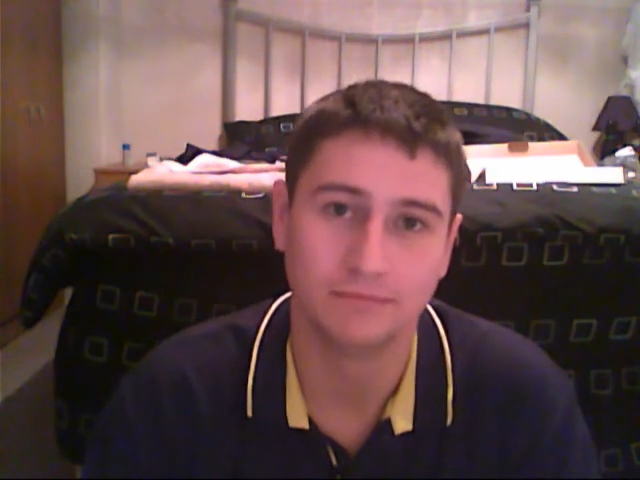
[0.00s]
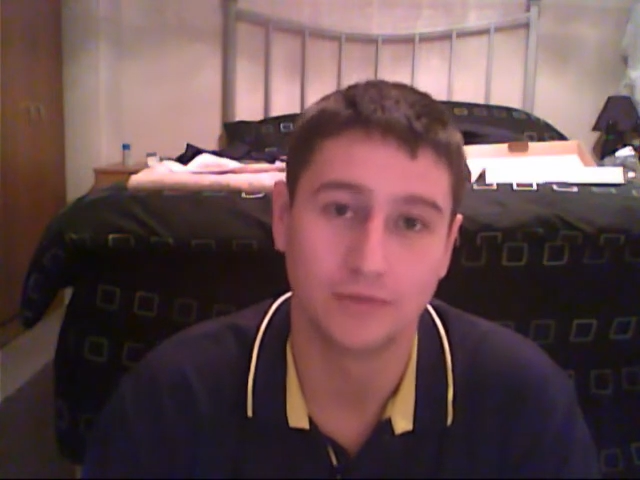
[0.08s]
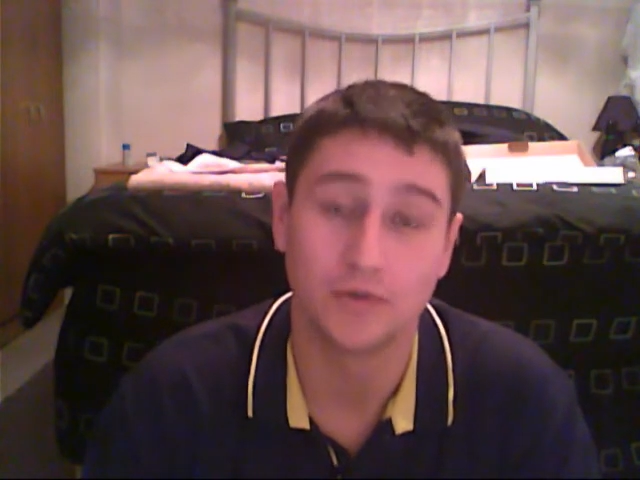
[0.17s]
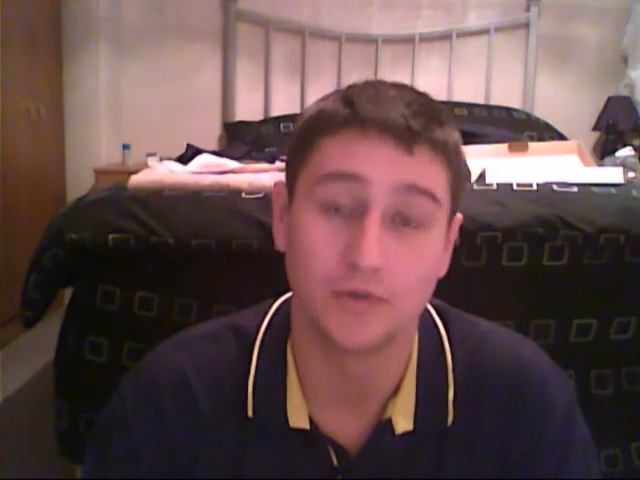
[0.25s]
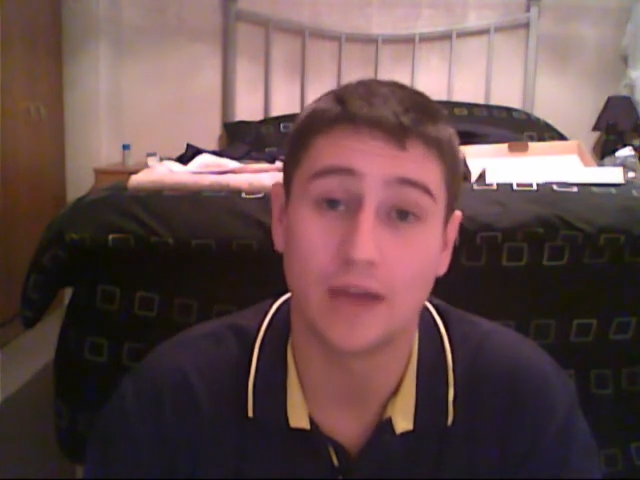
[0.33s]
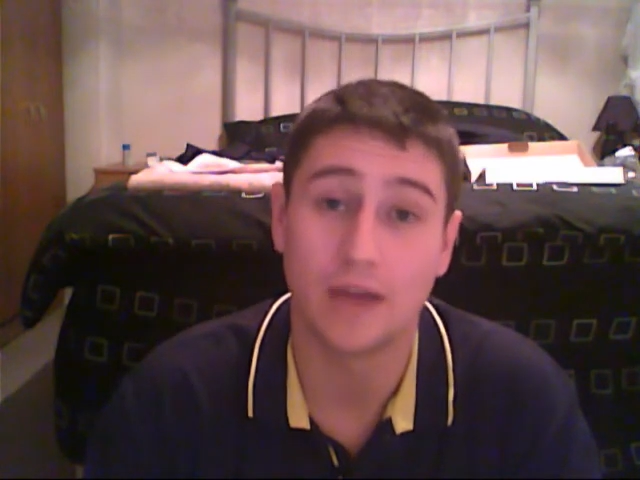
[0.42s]

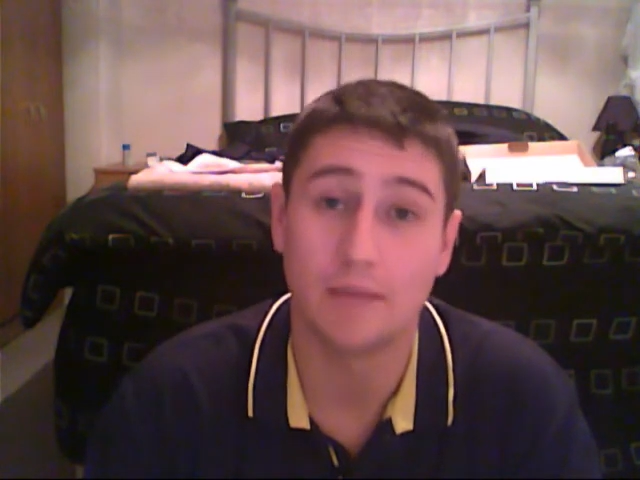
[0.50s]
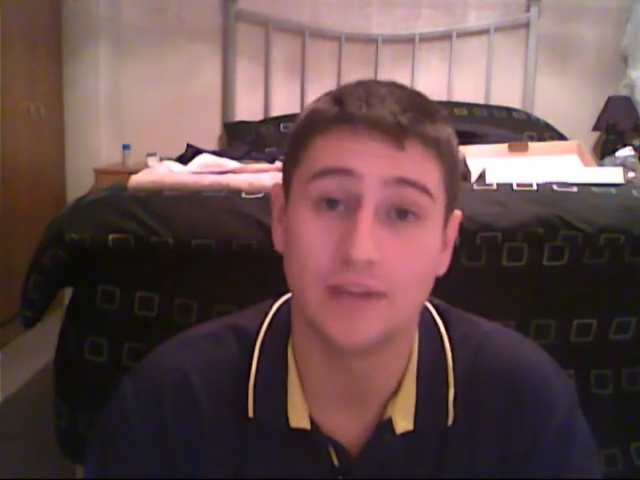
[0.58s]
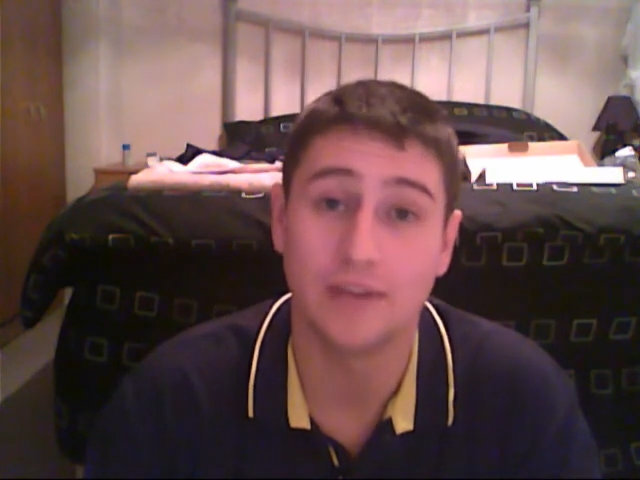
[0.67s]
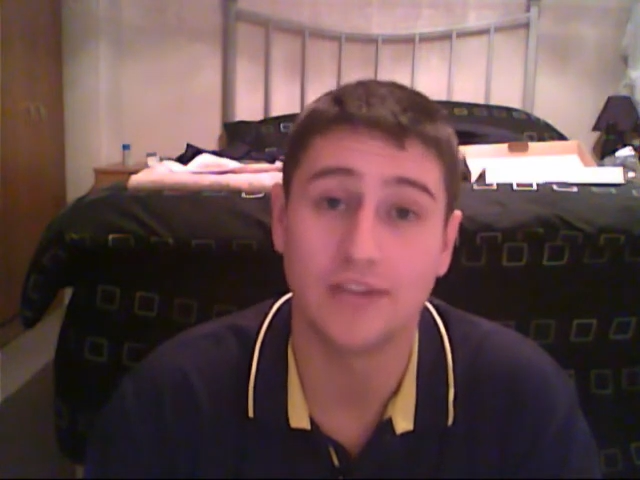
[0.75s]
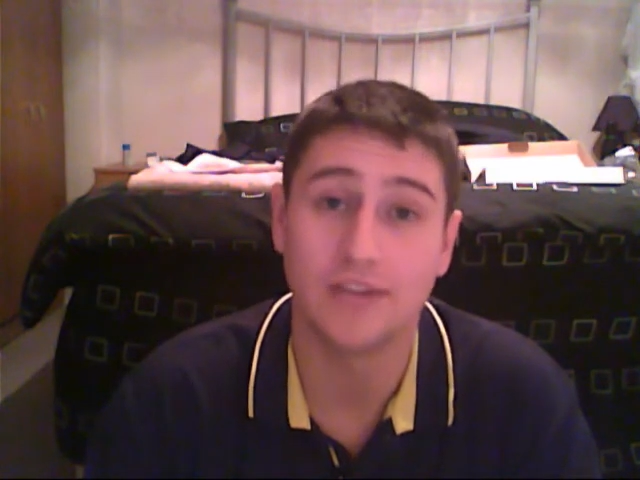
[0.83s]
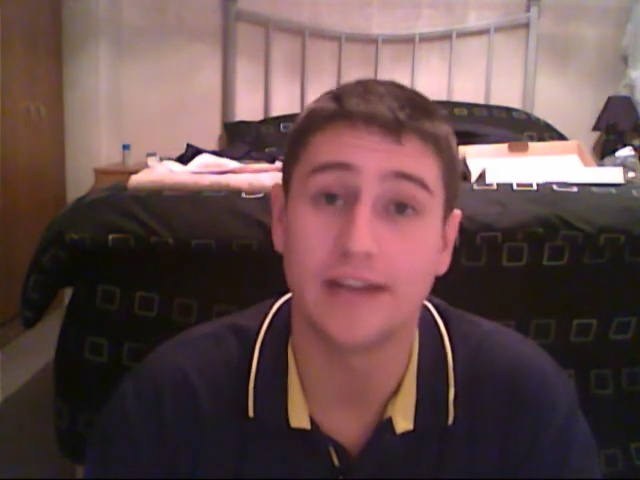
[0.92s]
So that
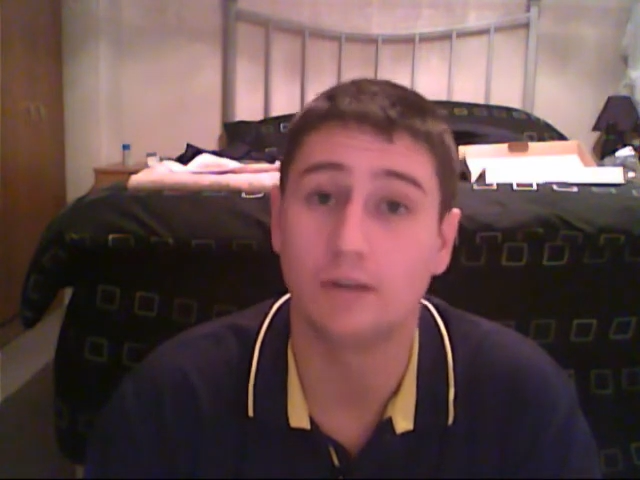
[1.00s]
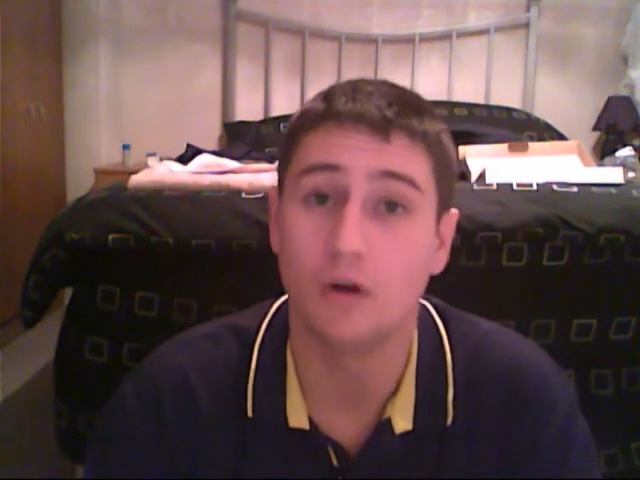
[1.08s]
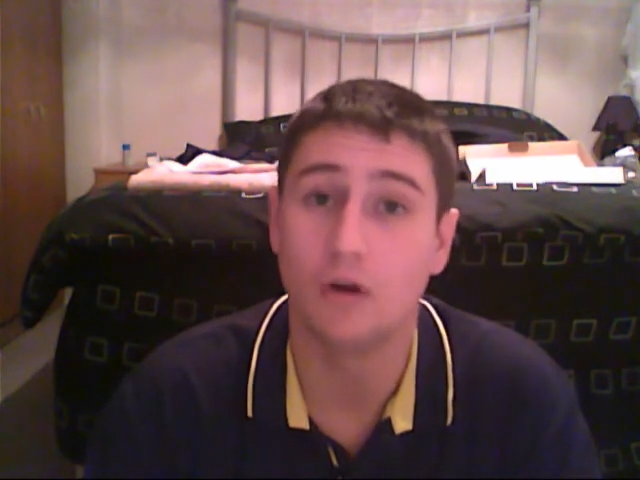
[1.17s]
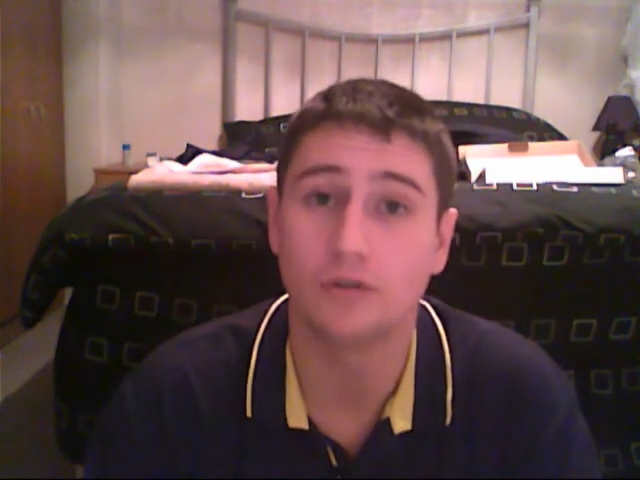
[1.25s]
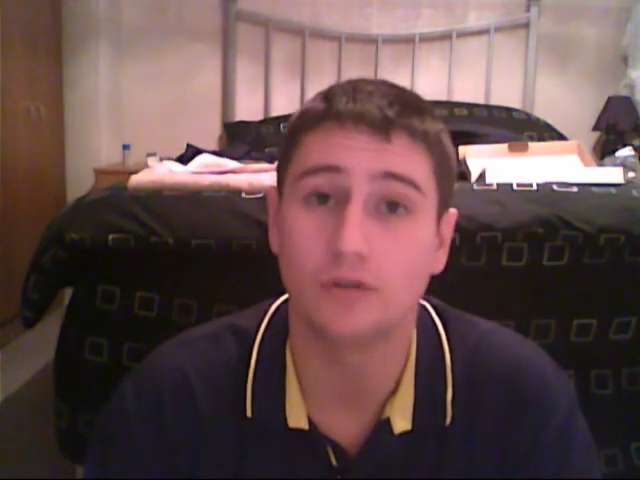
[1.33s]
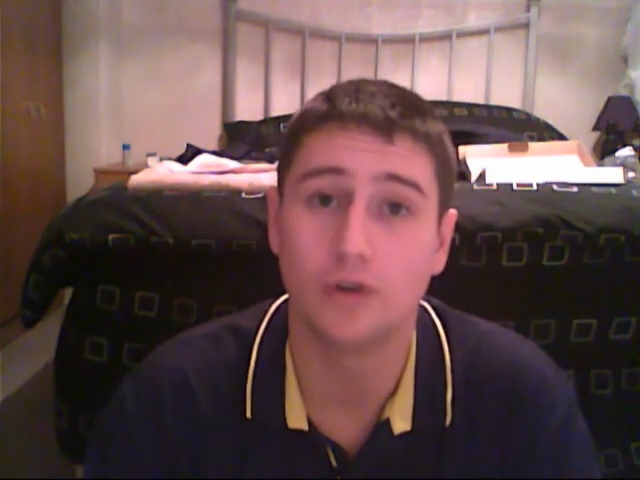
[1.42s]
means any
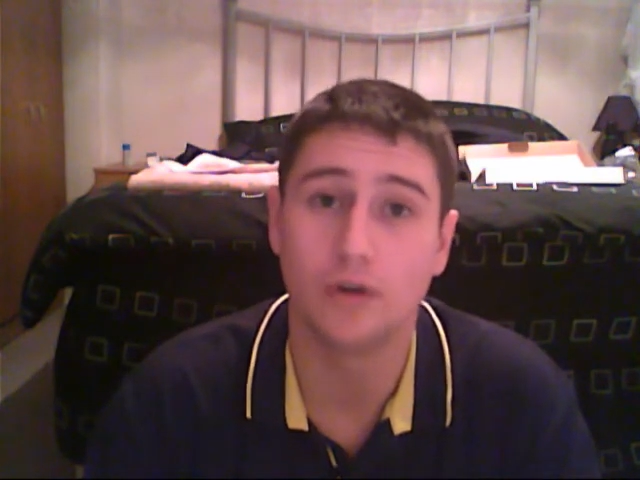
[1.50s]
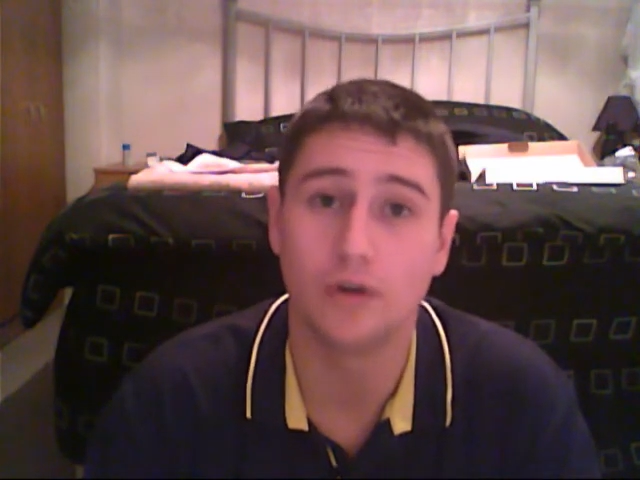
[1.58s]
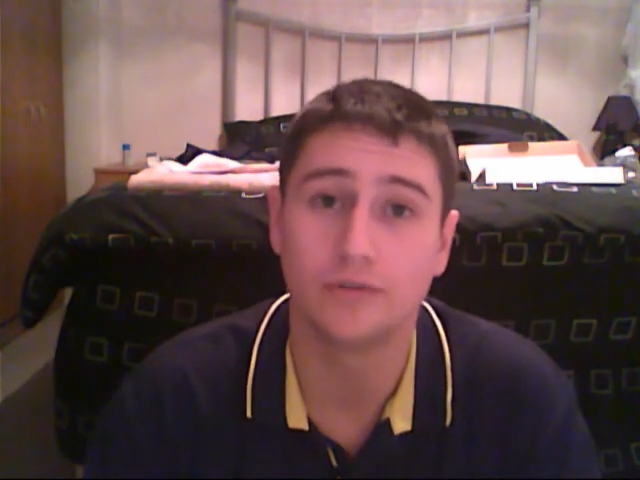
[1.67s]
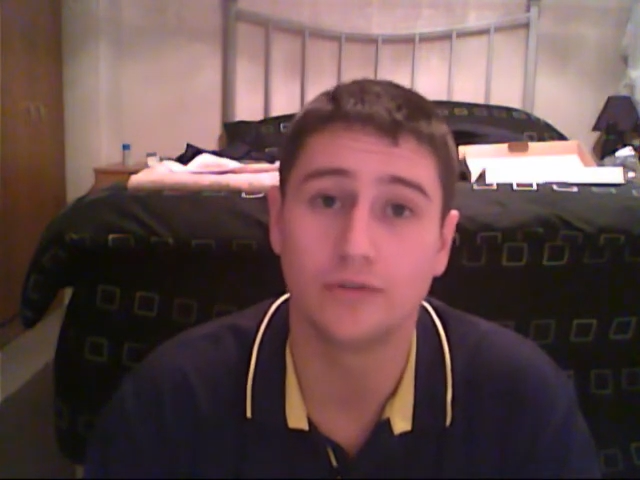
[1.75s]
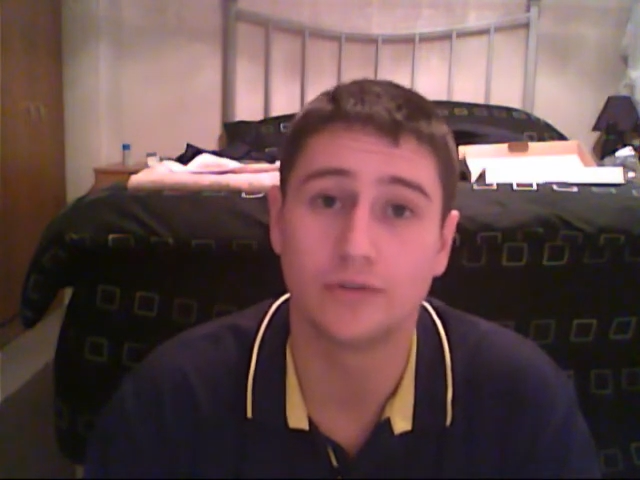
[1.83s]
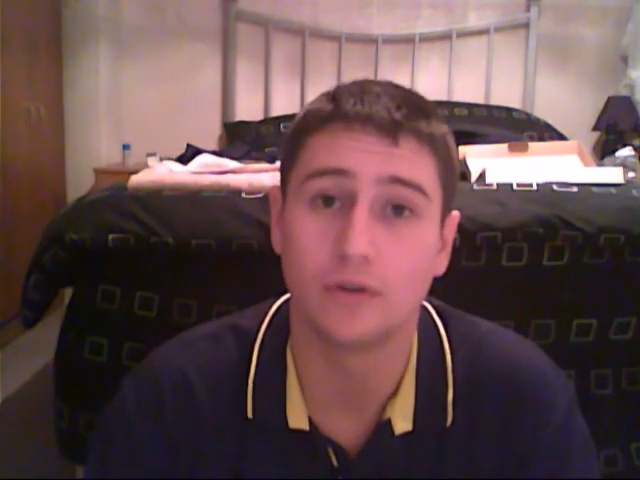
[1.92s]
long johns